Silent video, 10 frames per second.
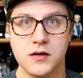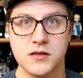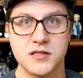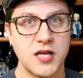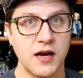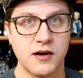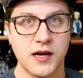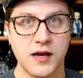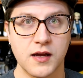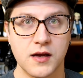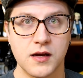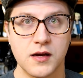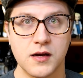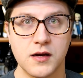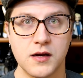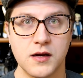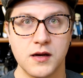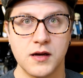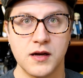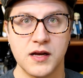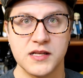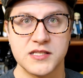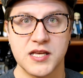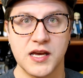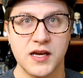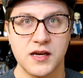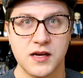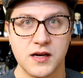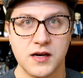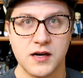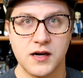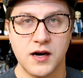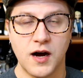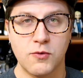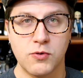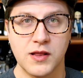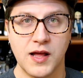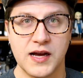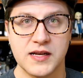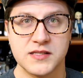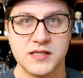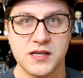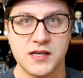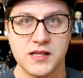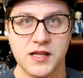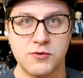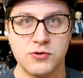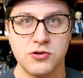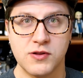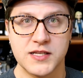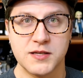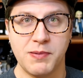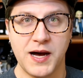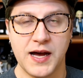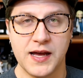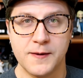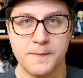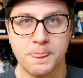staring and saying awkward lines like, would you like to buy